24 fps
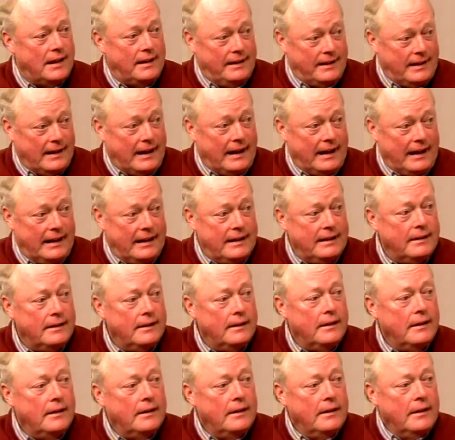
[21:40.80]
day. Six
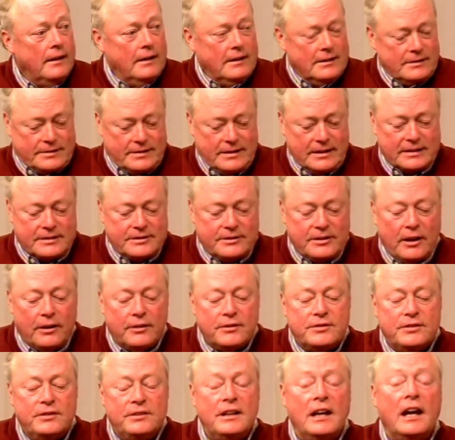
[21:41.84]
dollars a day. Six dollars
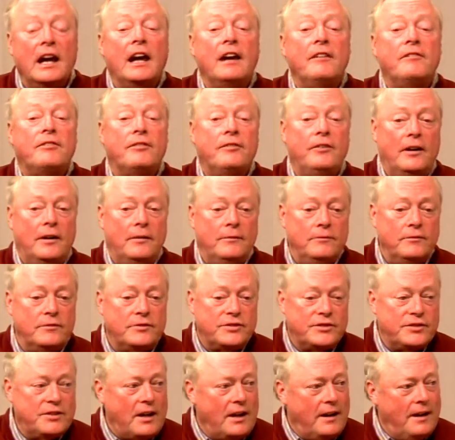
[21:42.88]
a day from
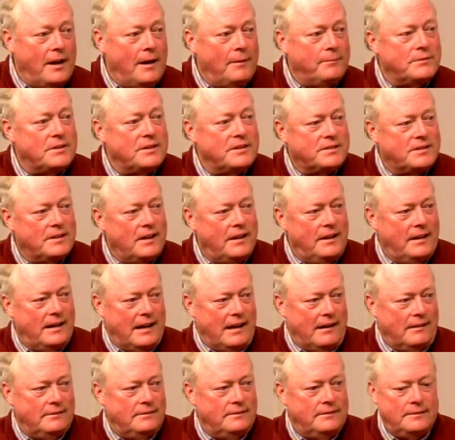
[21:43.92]
sun up to
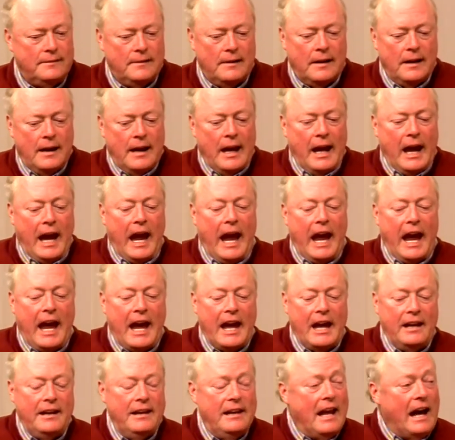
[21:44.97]
sundown,
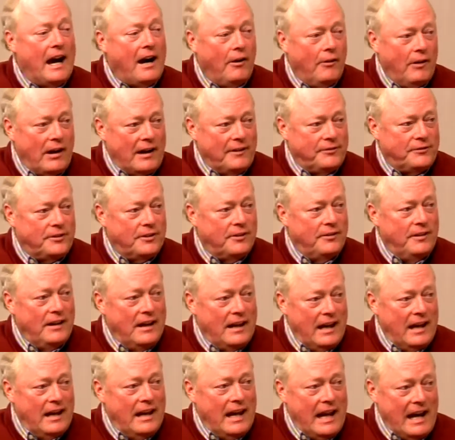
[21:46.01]
and now after
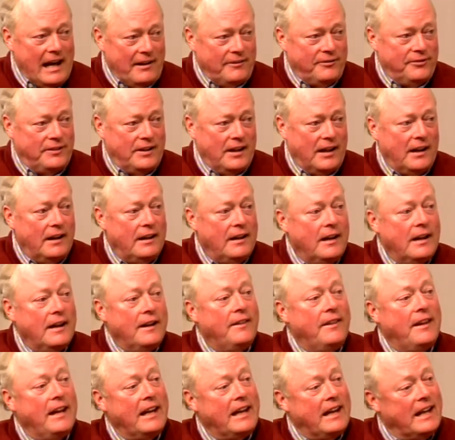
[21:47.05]
NAFTA,
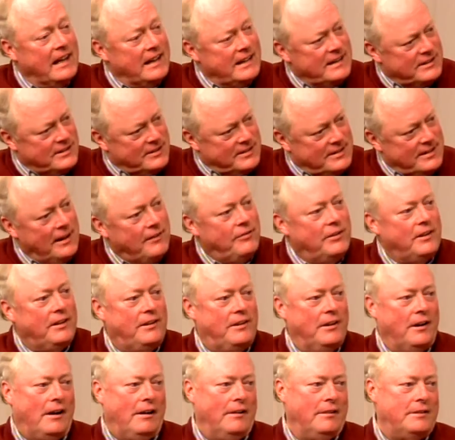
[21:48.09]
they get seven
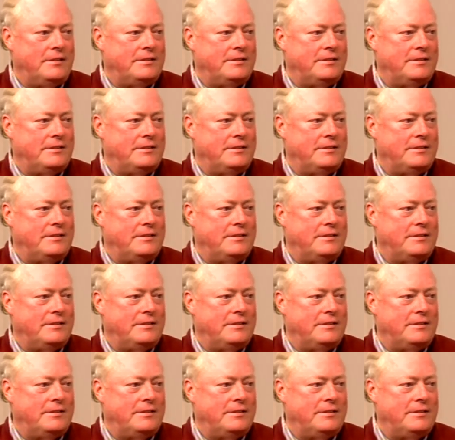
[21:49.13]
dollars